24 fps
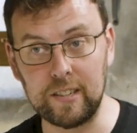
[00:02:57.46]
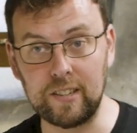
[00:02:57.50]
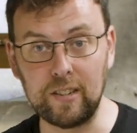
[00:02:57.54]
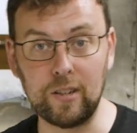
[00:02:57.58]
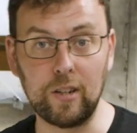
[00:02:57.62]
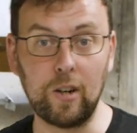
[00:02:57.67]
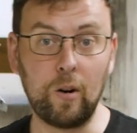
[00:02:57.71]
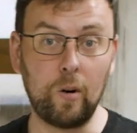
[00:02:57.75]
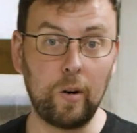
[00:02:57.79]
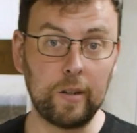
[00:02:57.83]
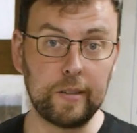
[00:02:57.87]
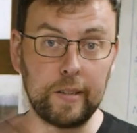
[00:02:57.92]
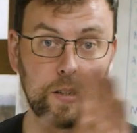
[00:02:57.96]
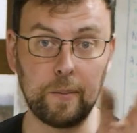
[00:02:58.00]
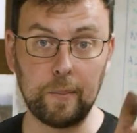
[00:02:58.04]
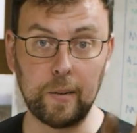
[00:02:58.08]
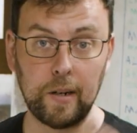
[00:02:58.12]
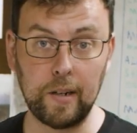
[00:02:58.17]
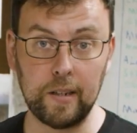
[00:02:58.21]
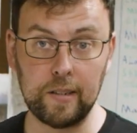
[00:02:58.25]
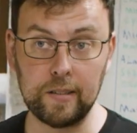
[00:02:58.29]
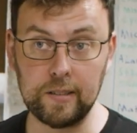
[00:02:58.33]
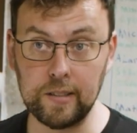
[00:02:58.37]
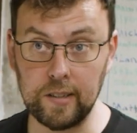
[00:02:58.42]
I don't know what the
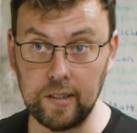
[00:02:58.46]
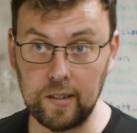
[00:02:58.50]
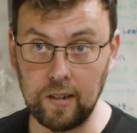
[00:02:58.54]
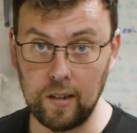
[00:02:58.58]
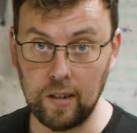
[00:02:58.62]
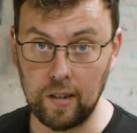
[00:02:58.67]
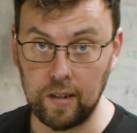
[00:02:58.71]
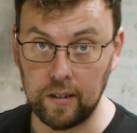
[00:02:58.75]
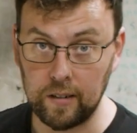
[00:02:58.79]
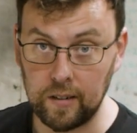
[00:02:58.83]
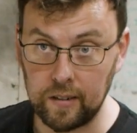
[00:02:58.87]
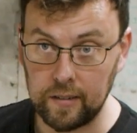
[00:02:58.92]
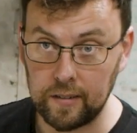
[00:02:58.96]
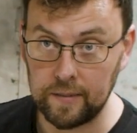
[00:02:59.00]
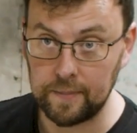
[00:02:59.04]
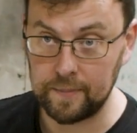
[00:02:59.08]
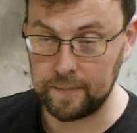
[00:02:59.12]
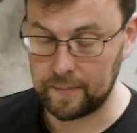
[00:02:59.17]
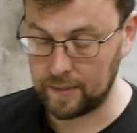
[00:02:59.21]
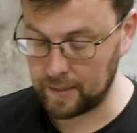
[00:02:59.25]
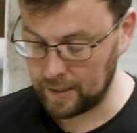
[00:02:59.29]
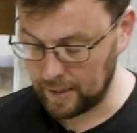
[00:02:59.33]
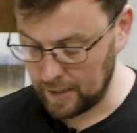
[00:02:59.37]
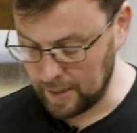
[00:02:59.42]
Americans would call
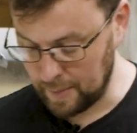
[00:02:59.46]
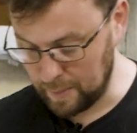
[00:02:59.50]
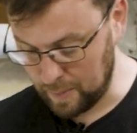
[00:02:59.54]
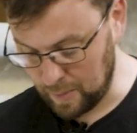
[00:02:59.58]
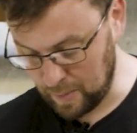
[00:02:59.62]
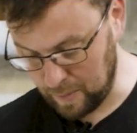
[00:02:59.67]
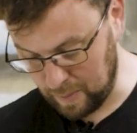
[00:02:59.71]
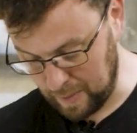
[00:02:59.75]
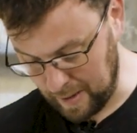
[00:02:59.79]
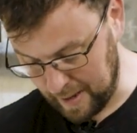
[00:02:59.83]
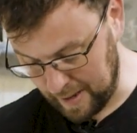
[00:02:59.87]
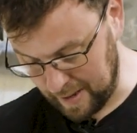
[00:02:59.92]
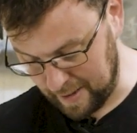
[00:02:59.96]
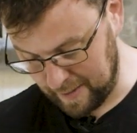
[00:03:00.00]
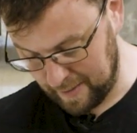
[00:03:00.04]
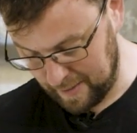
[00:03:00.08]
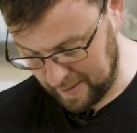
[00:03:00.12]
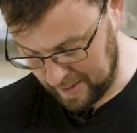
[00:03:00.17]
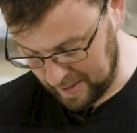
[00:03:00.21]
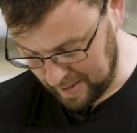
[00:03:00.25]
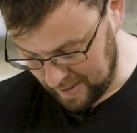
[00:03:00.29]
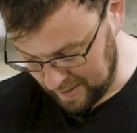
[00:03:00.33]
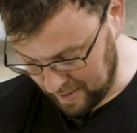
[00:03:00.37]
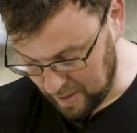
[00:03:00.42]
it, but
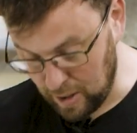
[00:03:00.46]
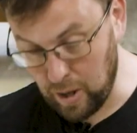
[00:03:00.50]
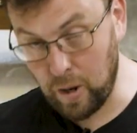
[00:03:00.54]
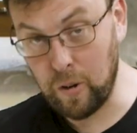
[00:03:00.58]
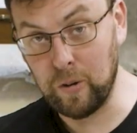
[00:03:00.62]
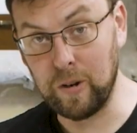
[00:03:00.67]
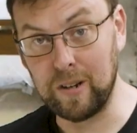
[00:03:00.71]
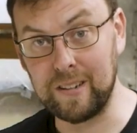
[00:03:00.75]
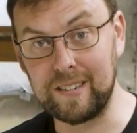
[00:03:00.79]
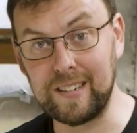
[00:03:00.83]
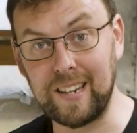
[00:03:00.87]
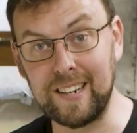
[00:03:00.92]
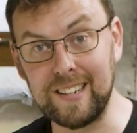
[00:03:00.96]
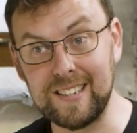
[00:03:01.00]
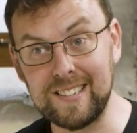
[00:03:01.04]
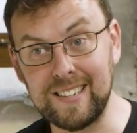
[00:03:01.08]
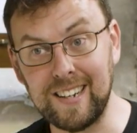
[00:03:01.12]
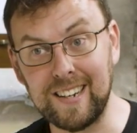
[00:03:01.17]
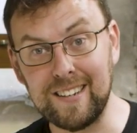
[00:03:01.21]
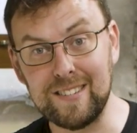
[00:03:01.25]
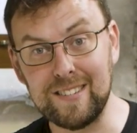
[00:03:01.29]
Cole will tell us that